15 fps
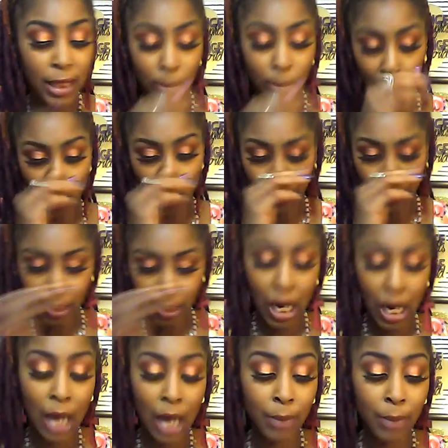when the
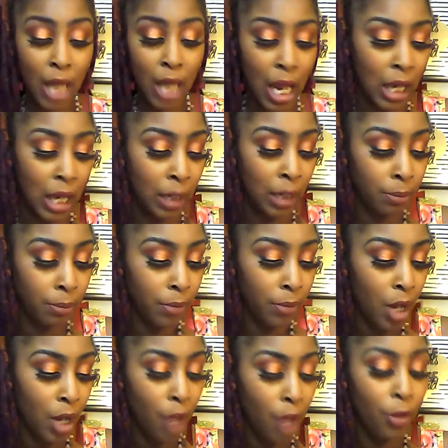time came,
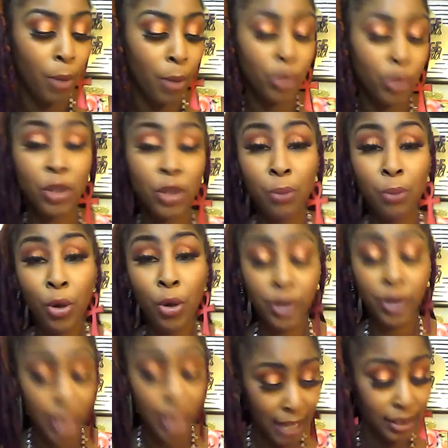the most important
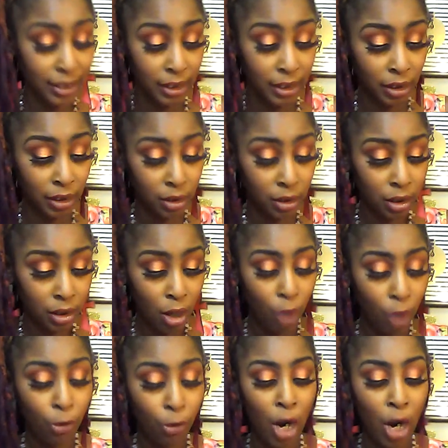lesson
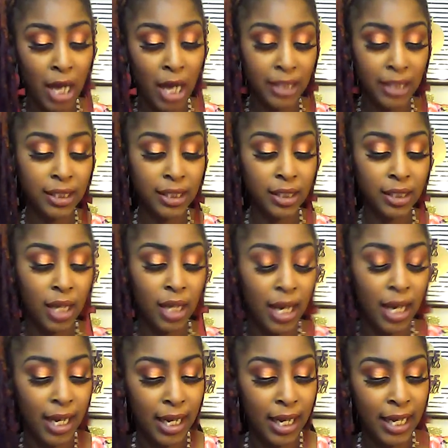for us
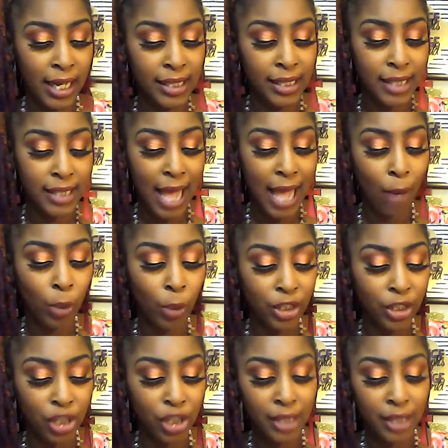is that we
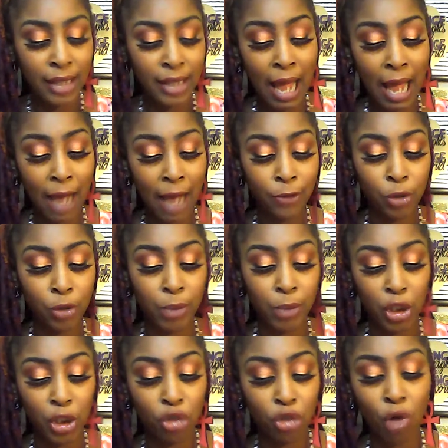just have to be
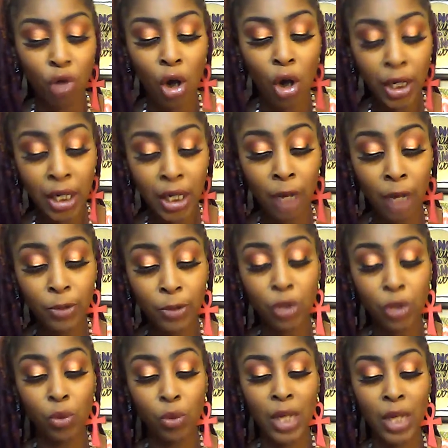strong enough to
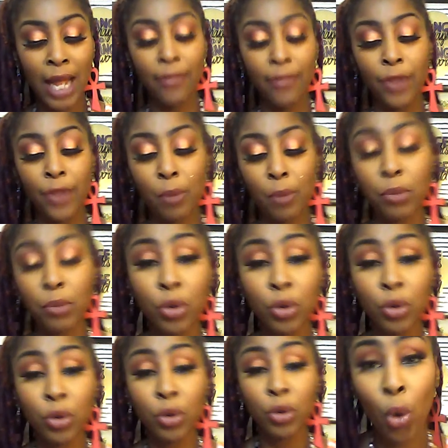let them move
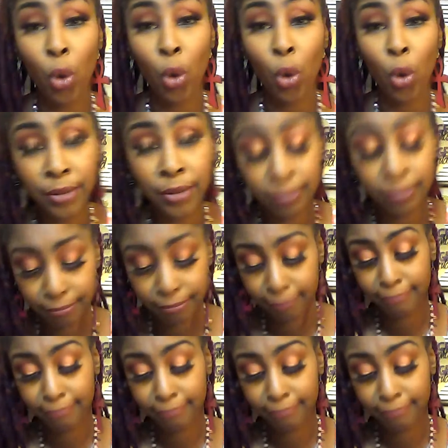on